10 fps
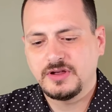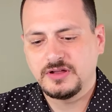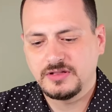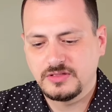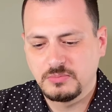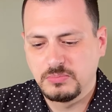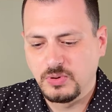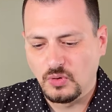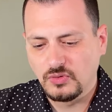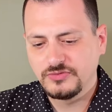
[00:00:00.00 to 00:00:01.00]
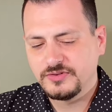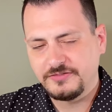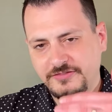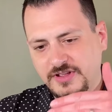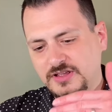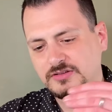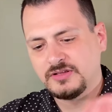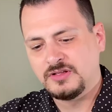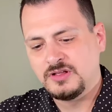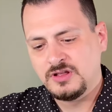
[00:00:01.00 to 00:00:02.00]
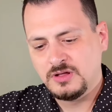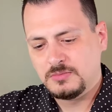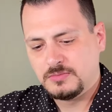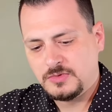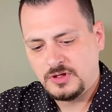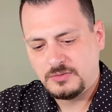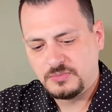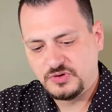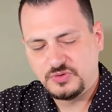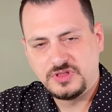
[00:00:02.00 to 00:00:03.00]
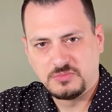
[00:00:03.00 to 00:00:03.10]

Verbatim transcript: Uh, the bolt fit between